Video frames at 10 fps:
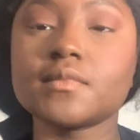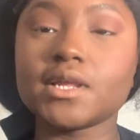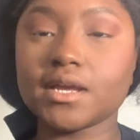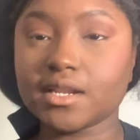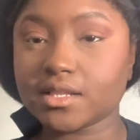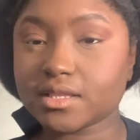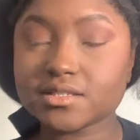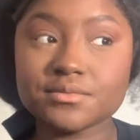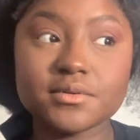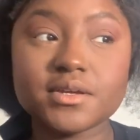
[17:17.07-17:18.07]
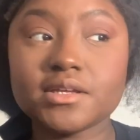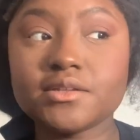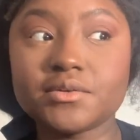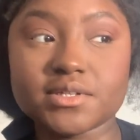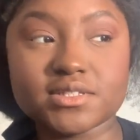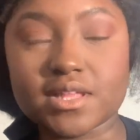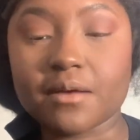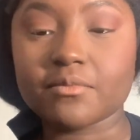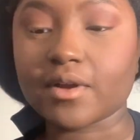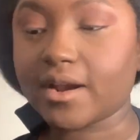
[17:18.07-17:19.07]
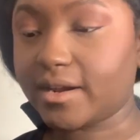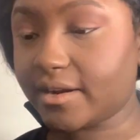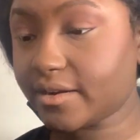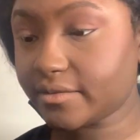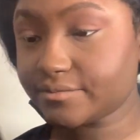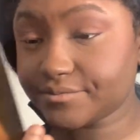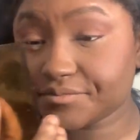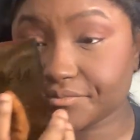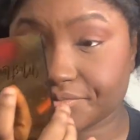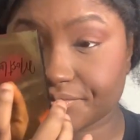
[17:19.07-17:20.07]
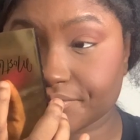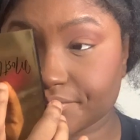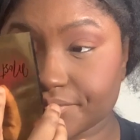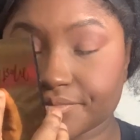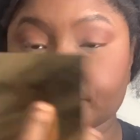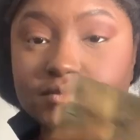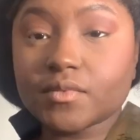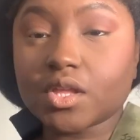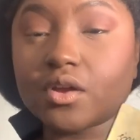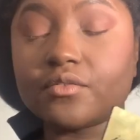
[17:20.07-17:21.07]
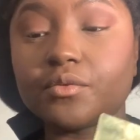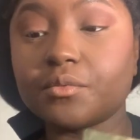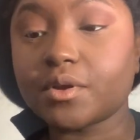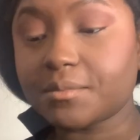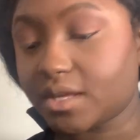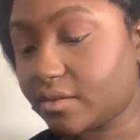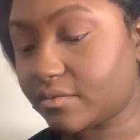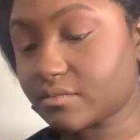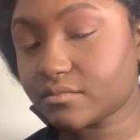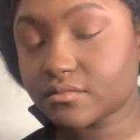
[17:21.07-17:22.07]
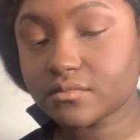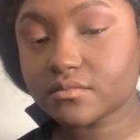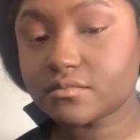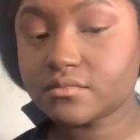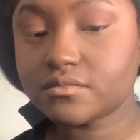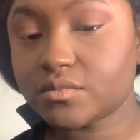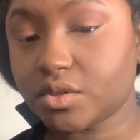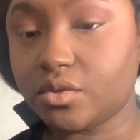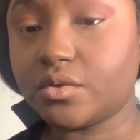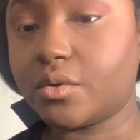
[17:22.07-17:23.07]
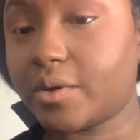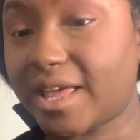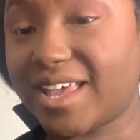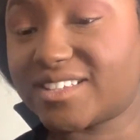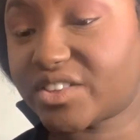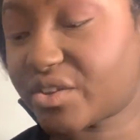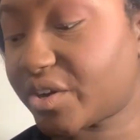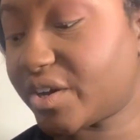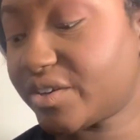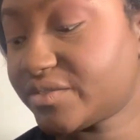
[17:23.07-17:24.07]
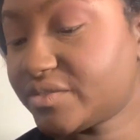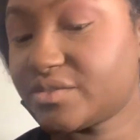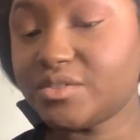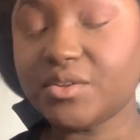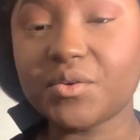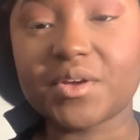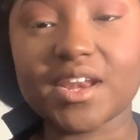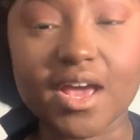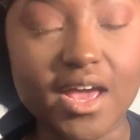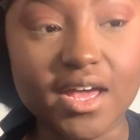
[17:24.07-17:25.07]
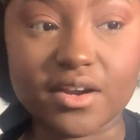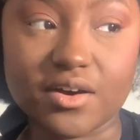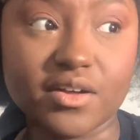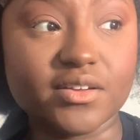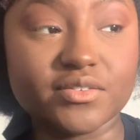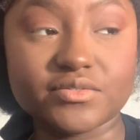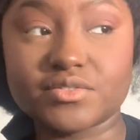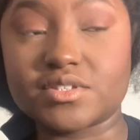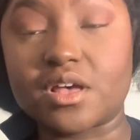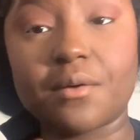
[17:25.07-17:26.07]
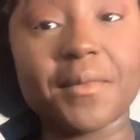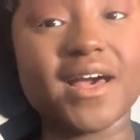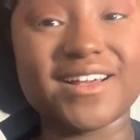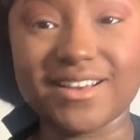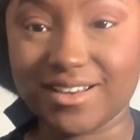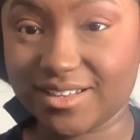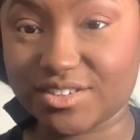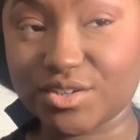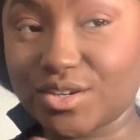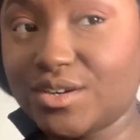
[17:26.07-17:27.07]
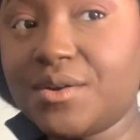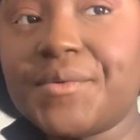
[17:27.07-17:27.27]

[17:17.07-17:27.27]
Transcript: And at this point, you could stop right here. Or if you want to be, you know, extra, you can add on some glitter.